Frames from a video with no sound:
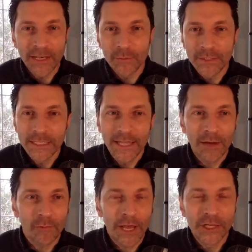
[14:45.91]
It was in
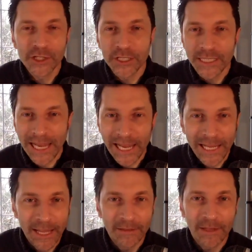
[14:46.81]
that range, just
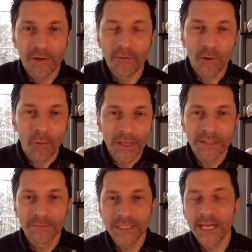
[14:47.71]
hanging there for quite
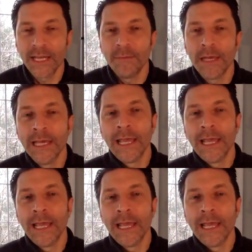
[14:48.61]
some time.